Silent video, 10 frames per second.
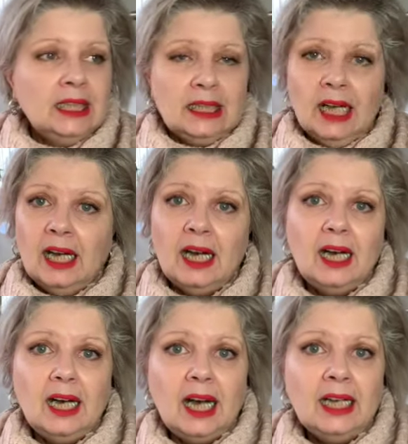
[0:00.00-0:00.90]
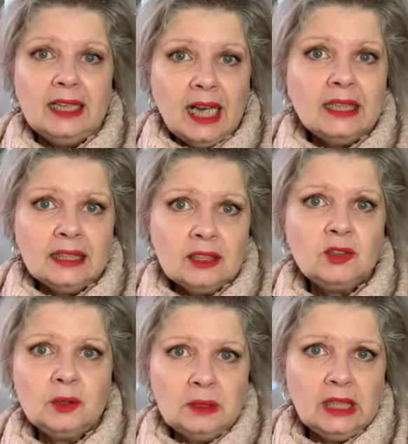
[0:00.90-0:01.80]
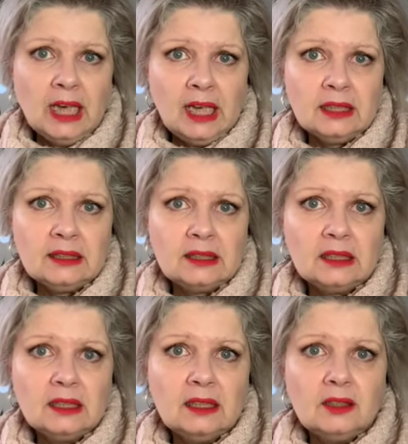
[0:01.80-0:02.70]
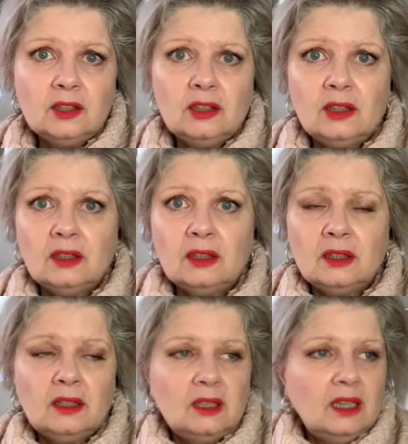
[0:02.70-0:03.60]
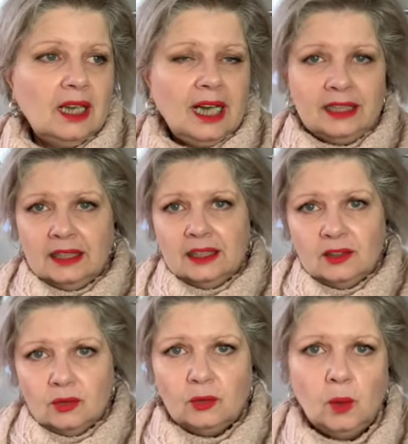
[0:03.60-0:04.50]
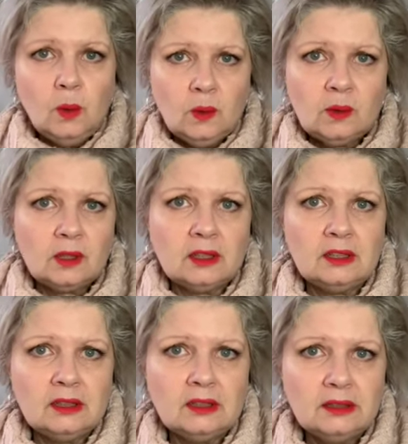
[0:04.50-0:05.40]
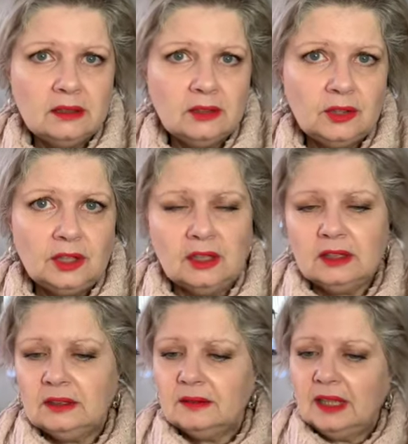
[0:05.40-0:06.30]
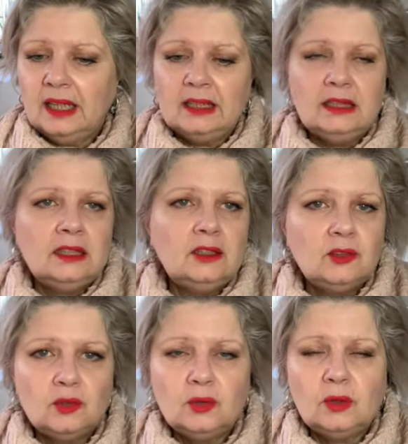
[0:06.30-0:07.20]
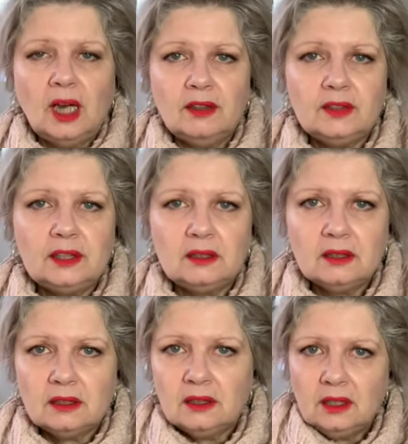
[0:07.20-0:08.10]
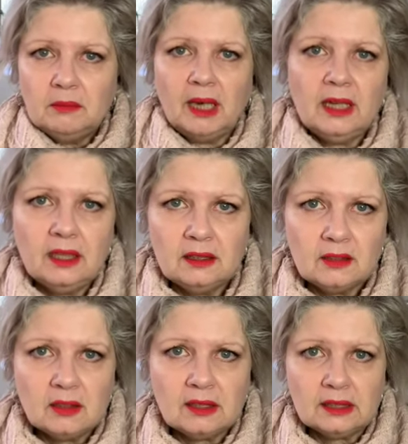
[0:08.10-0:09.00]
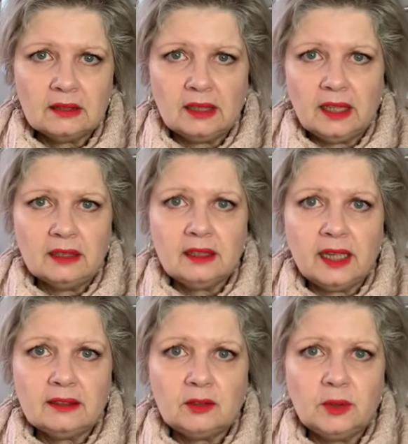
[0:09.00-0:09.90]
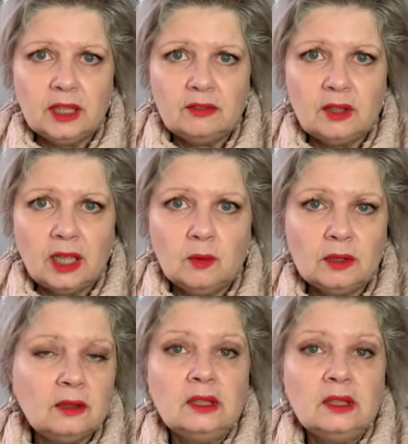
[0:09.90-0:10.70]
Yeah, I need to relax on I need to hoard the yarn. I need to have it in my hand so that I can cast whenever I want.